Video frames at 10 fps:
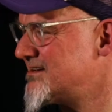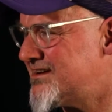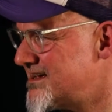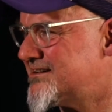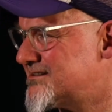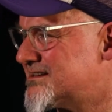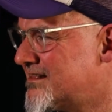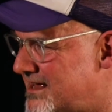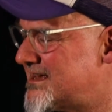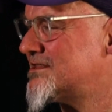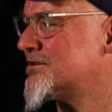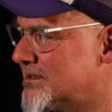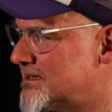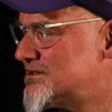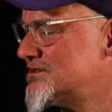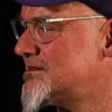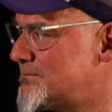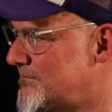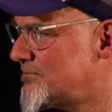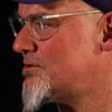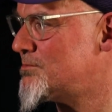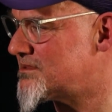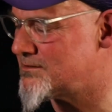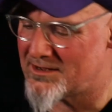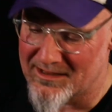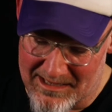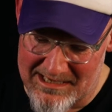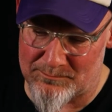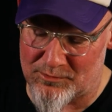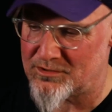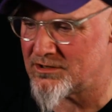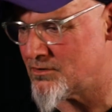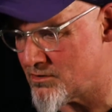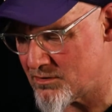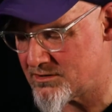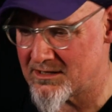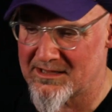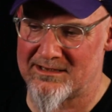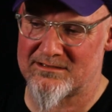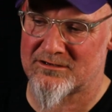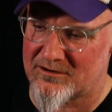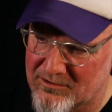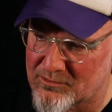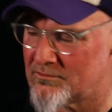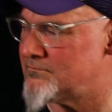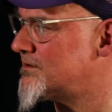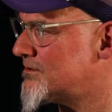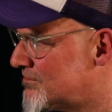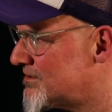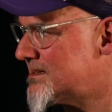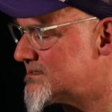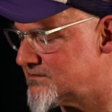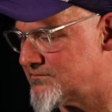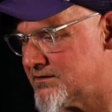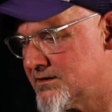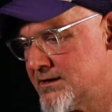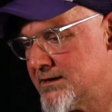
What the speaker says: records. I like the relationship I've got with them. I like putting it on. I like turning it over and all the rest of it.